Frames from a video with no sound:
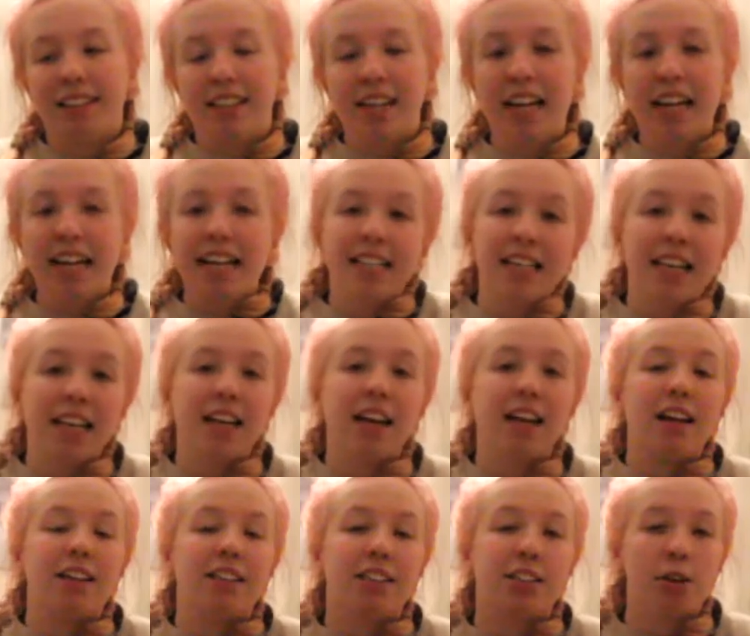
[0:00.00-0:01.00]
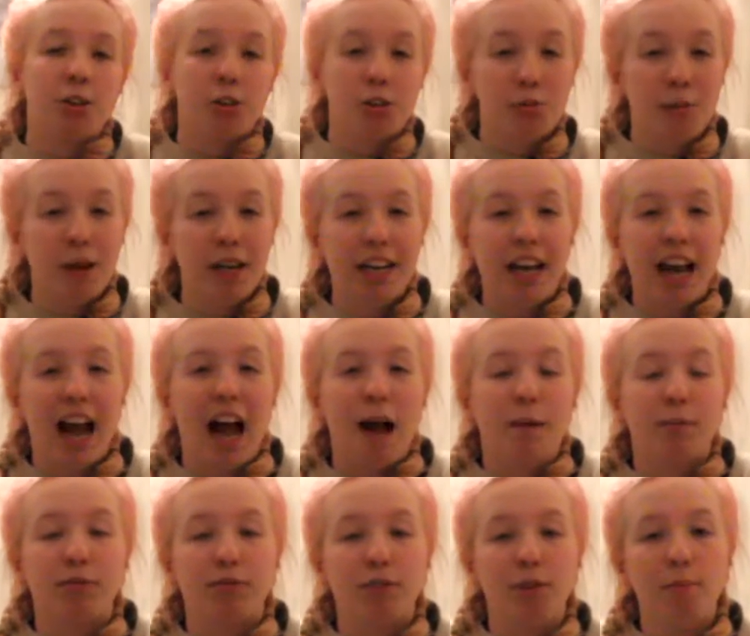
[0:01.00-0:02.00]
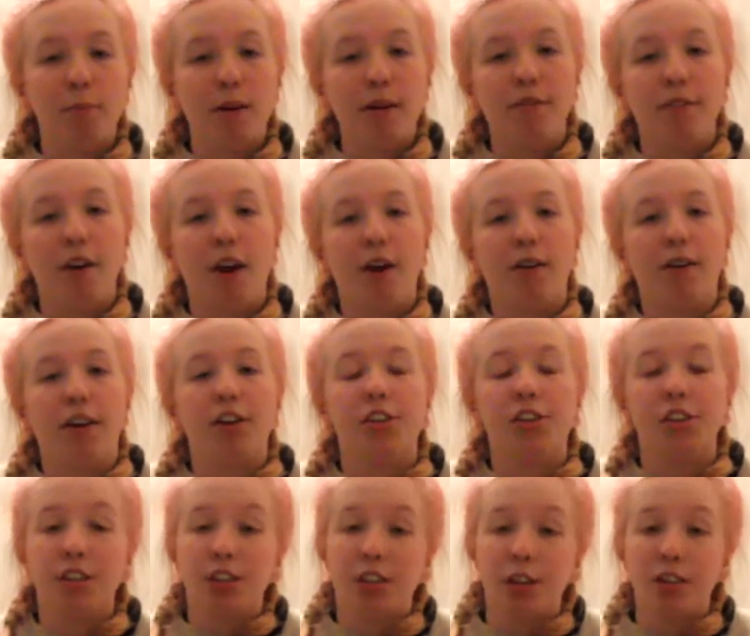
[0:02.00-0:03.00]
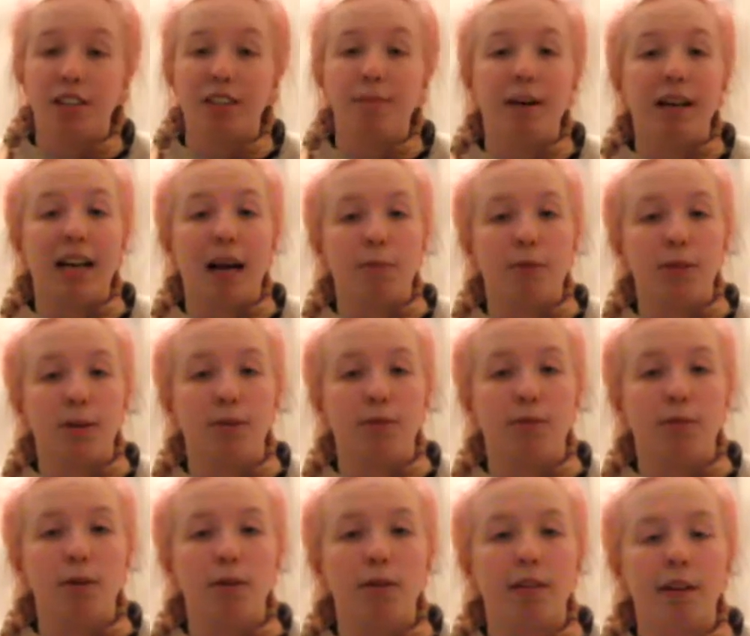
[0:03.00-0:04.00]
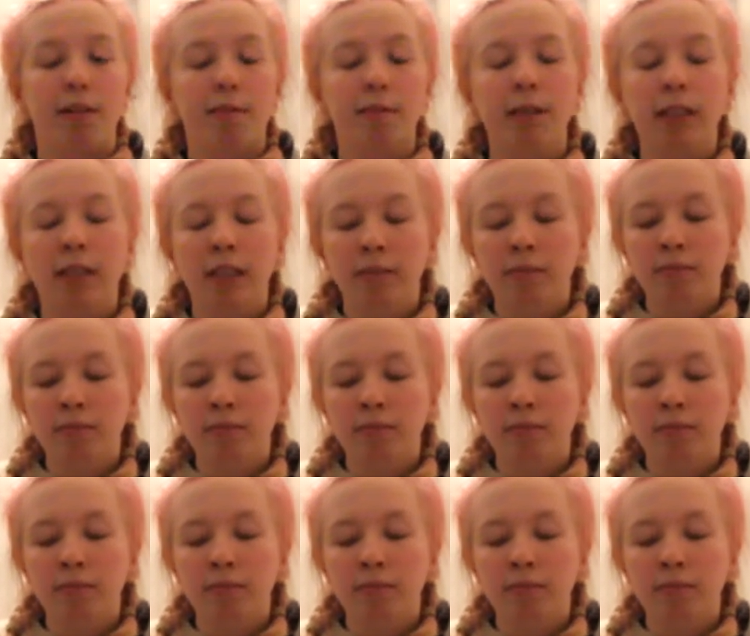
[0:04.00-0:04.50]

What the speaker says: deleting social media apps from my phone and just using my laptop for them.